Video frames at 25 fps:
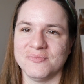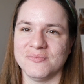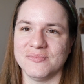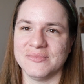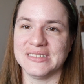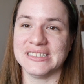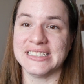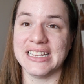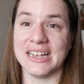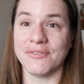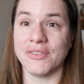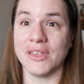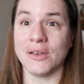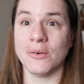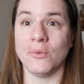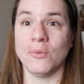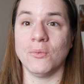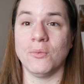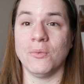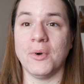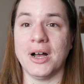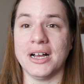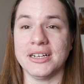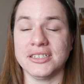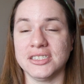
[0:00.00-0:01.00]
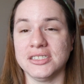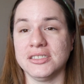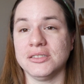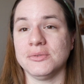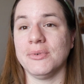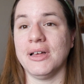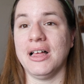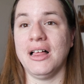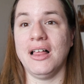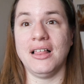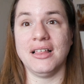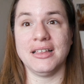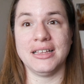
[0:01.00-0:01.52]
stuff that washes
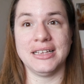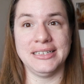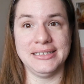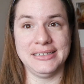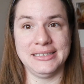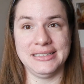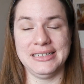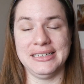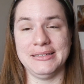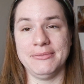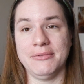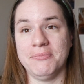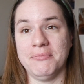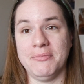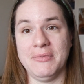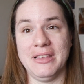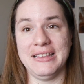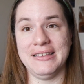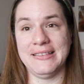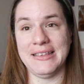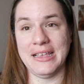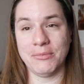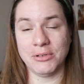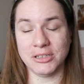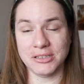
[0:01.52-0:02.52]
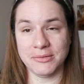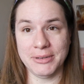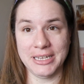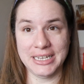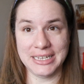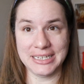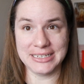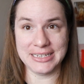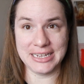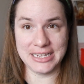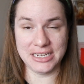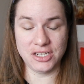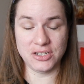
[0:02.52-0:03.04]
well, is able to be
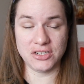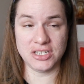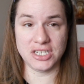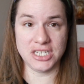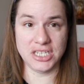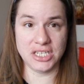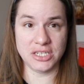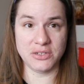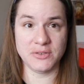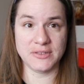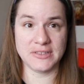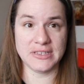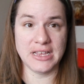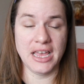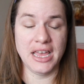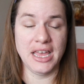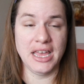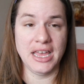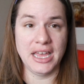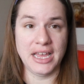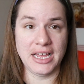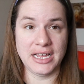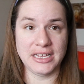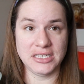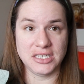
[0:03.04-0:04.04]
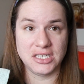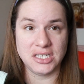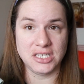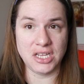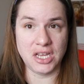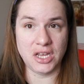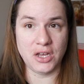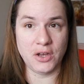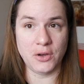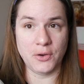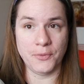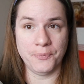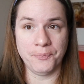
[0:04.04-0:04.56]
continued to use. And
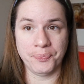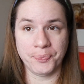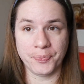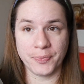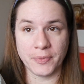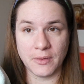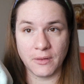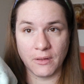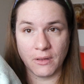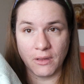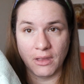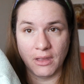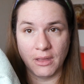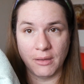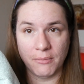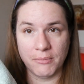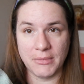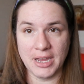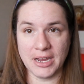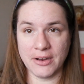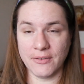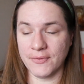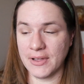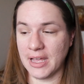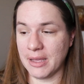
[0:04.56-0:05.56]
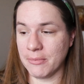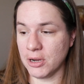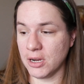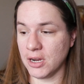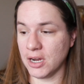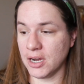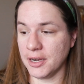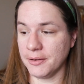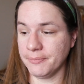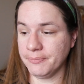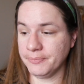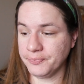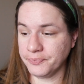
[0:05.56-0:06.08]
so
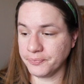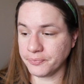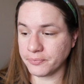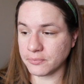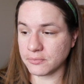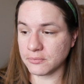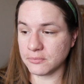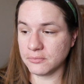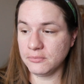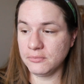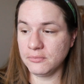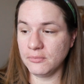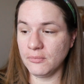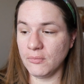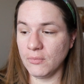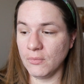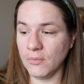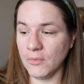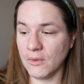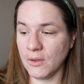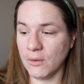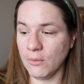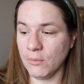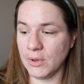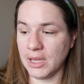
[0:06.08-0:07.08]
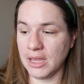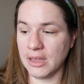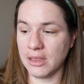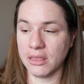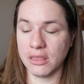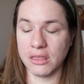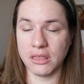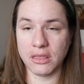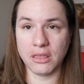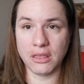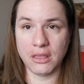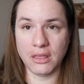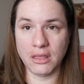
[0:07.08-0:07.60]
microfiber
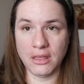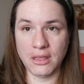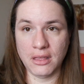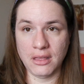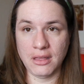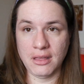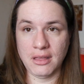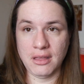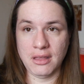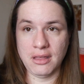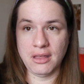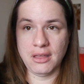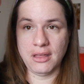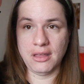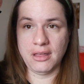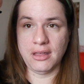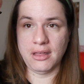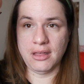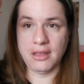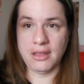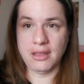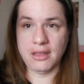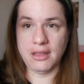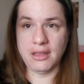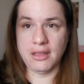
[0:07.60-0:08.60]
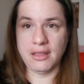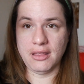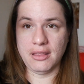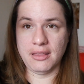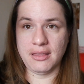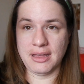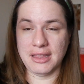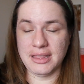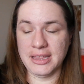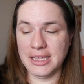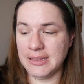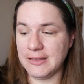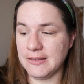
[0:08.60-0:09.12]
with the
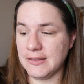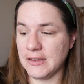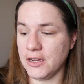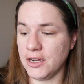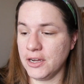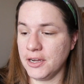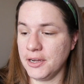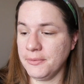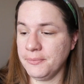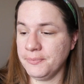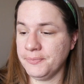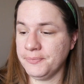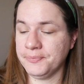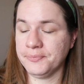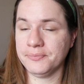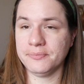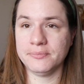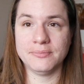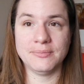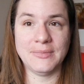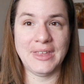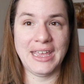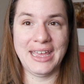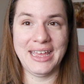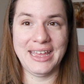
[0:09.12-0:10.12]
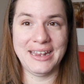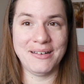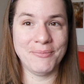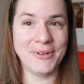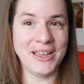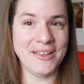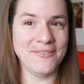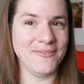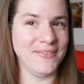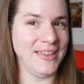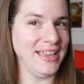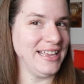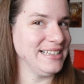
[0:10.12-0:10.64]
cleanser, and my
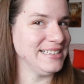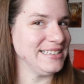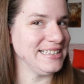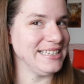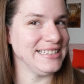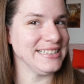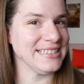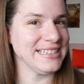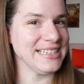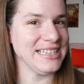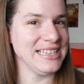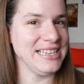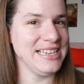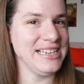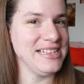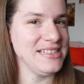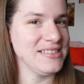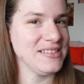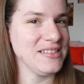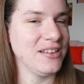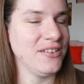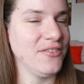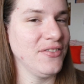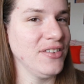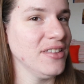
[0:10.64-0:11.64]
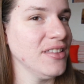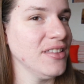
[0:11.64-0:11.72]
face is clean. So if you